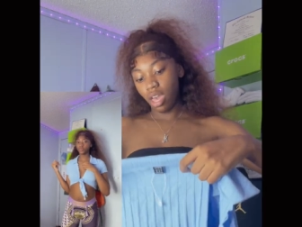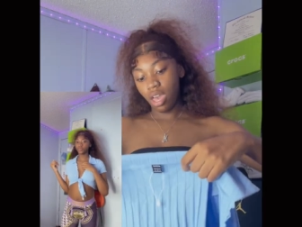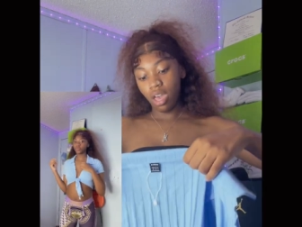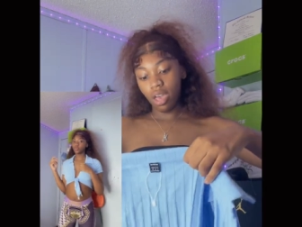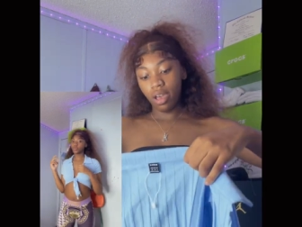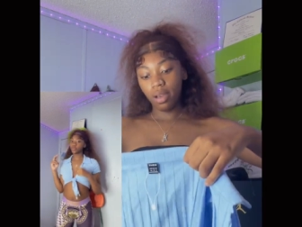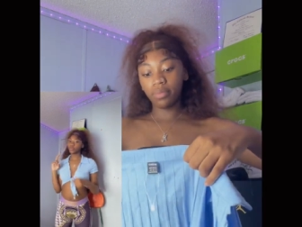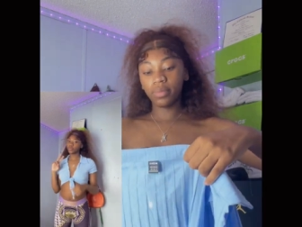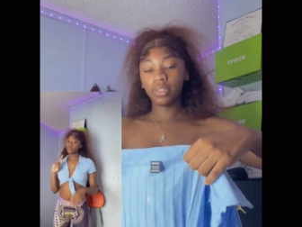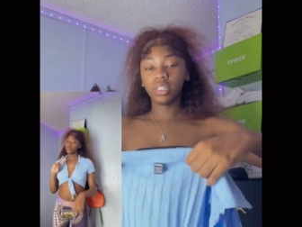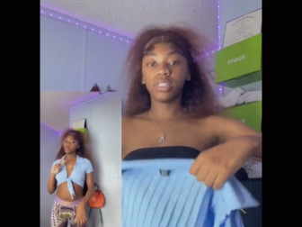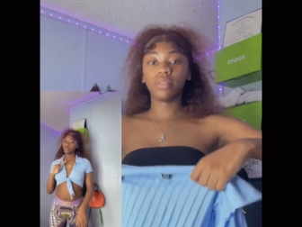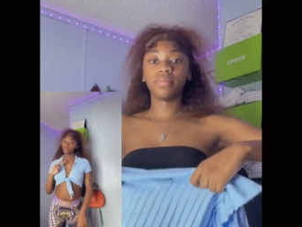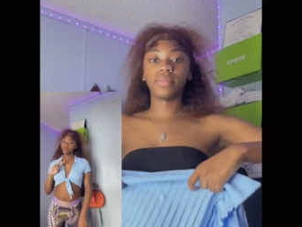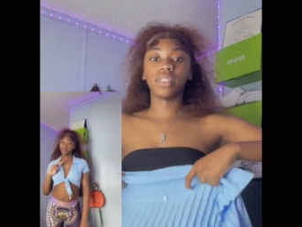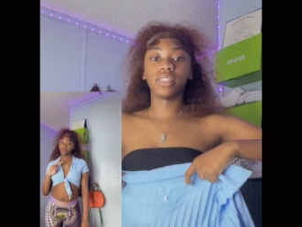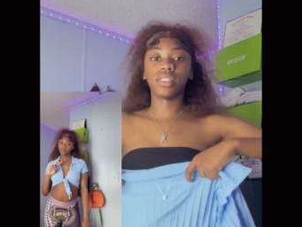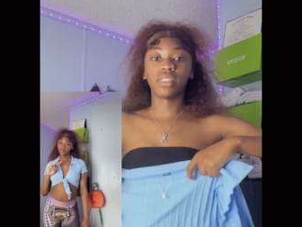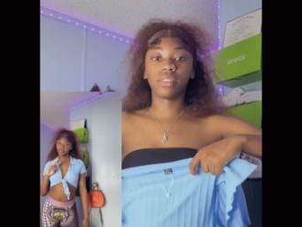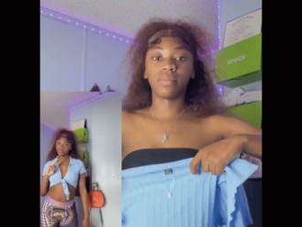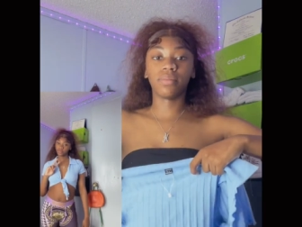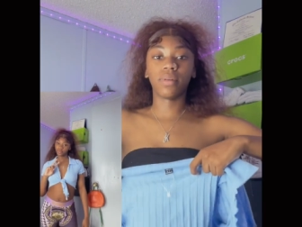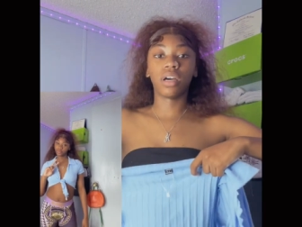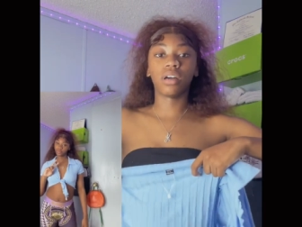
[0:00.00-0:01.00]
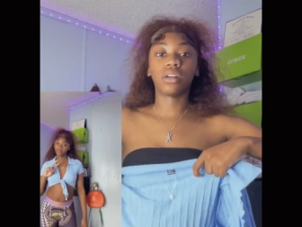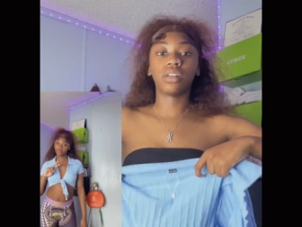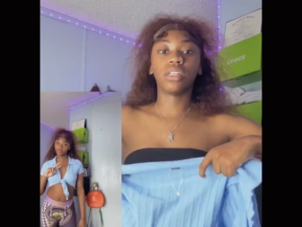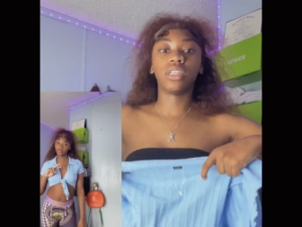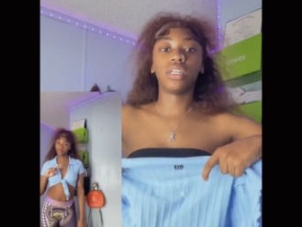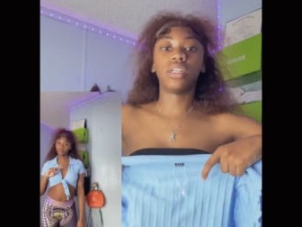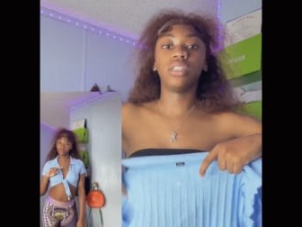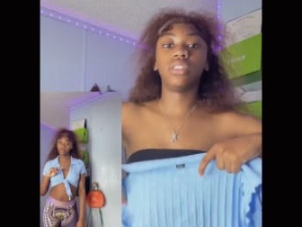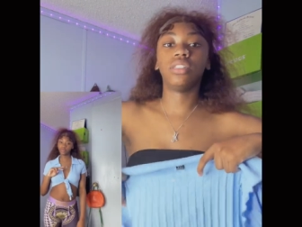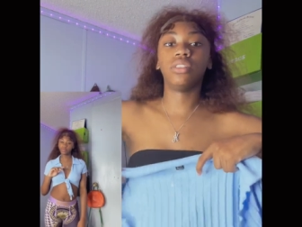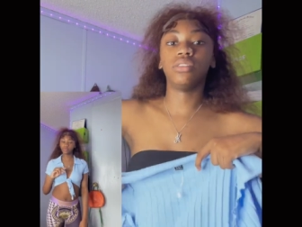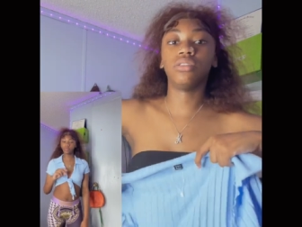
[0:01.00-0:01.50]
I'm gonna get them in a small because
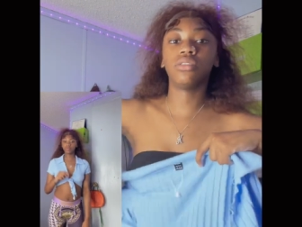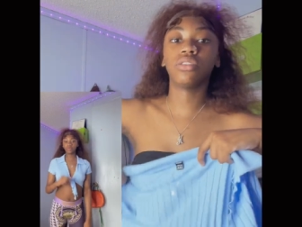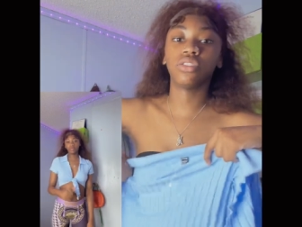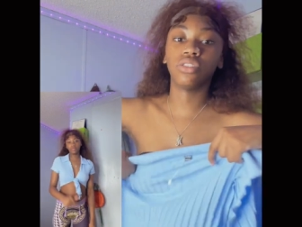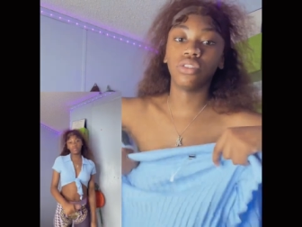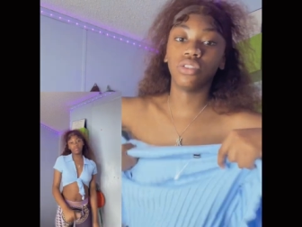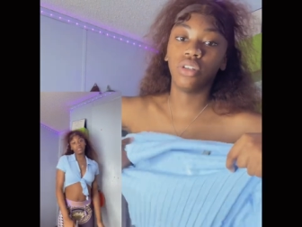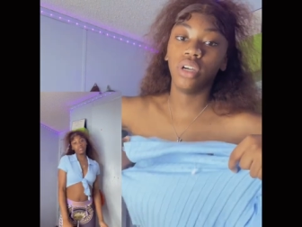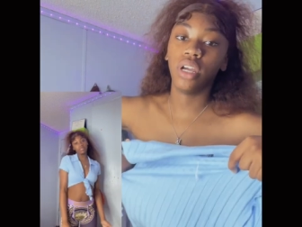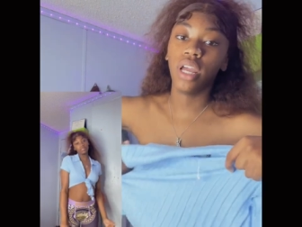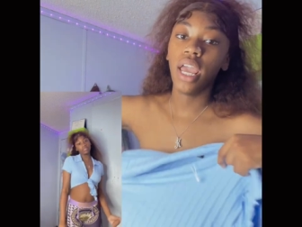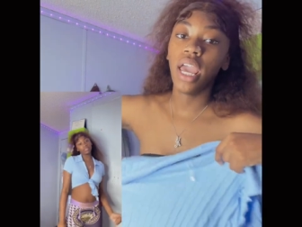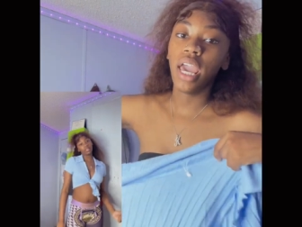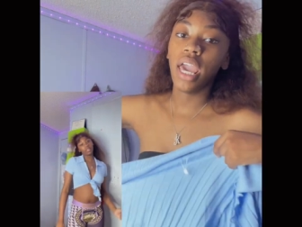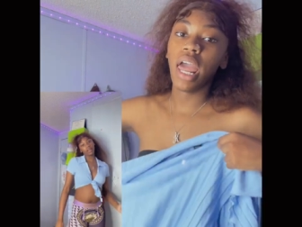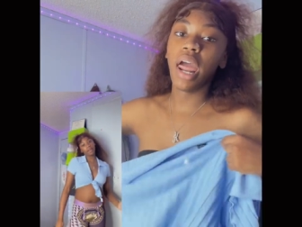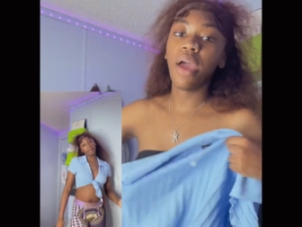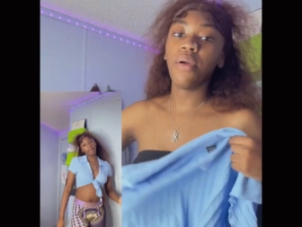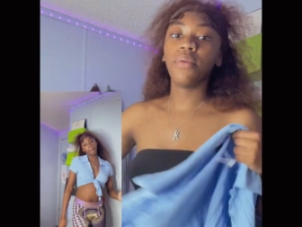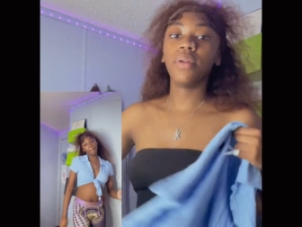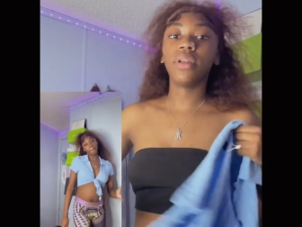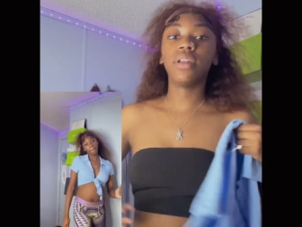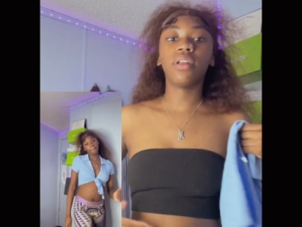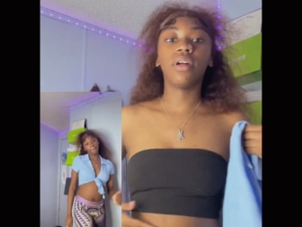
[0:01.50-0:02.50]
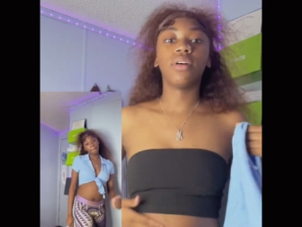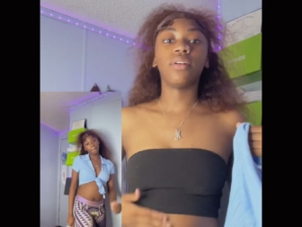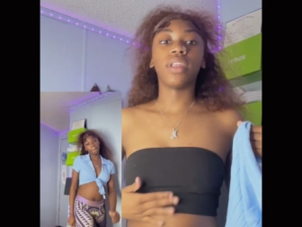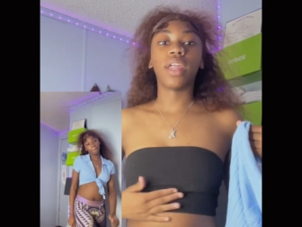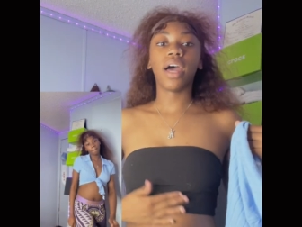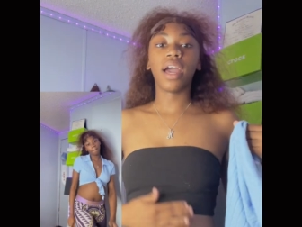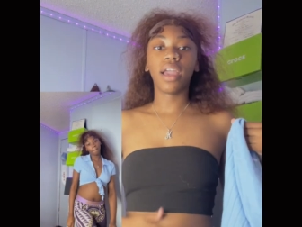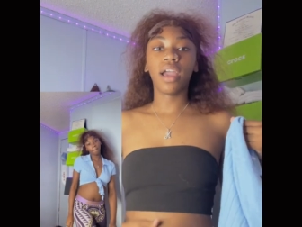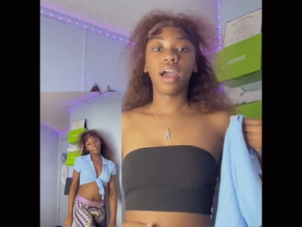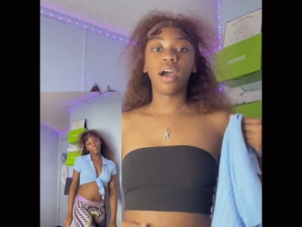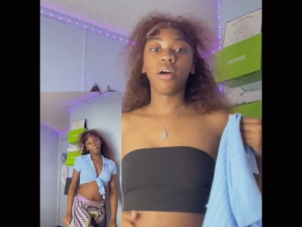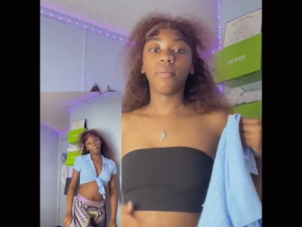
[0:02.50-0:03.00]
they look a little And I really don't
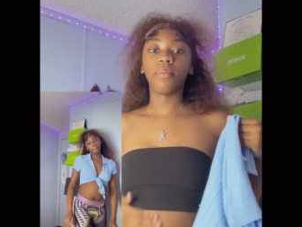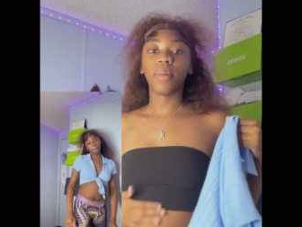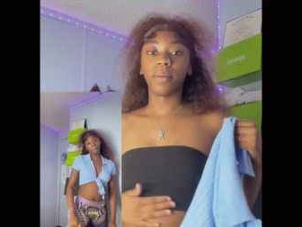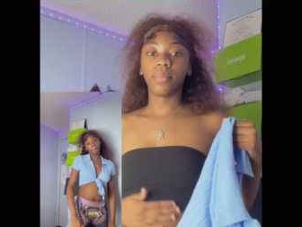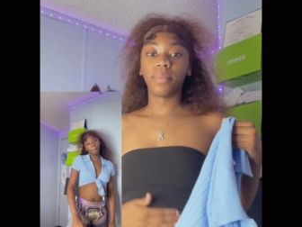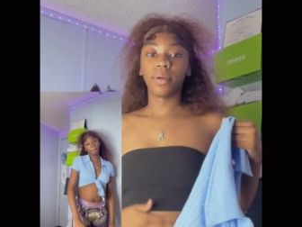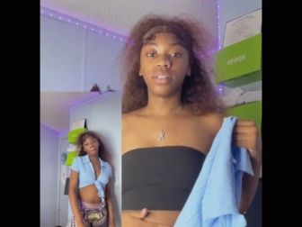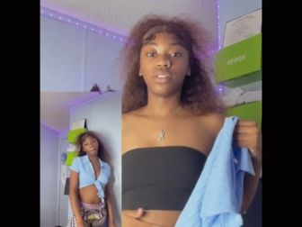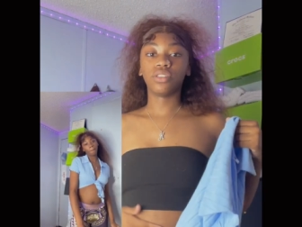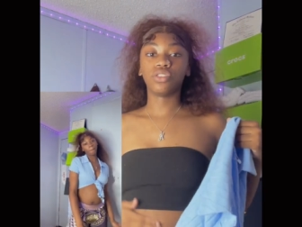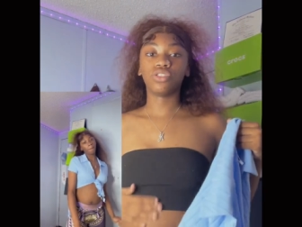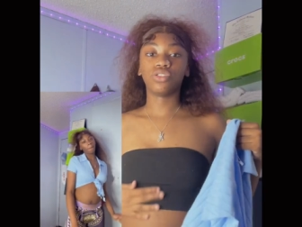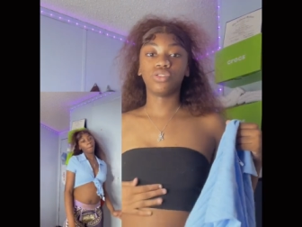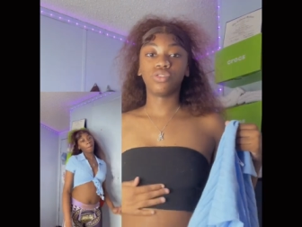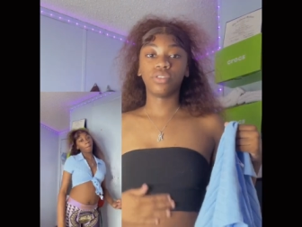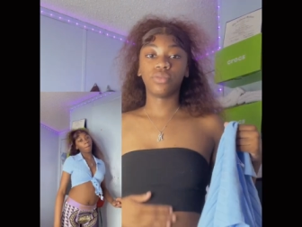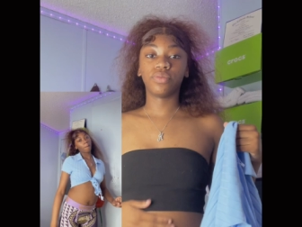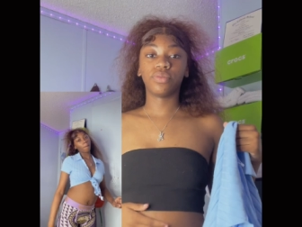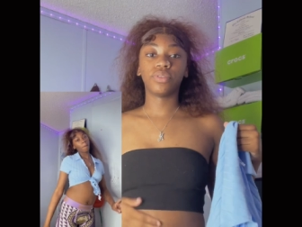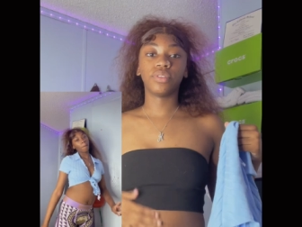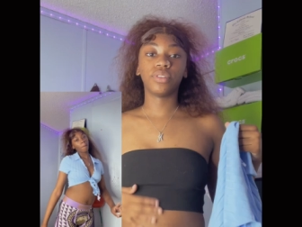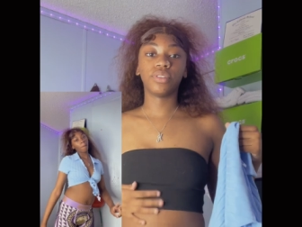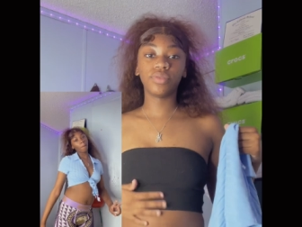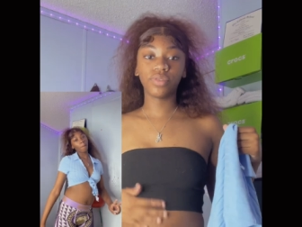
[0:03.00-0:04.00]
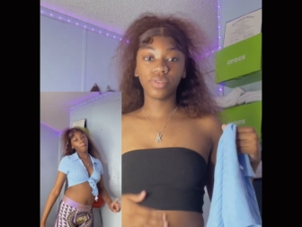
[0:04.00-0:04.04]
like all my belly showing for real,